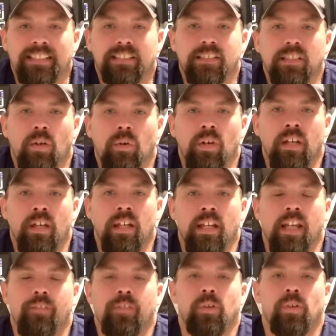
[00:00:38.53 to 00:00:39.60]
So
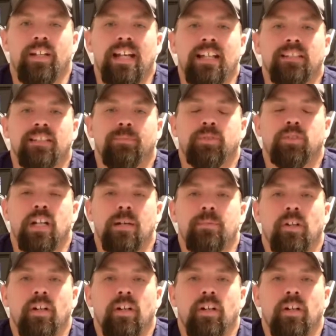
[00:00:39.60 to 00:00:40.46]
if you are not a subscriber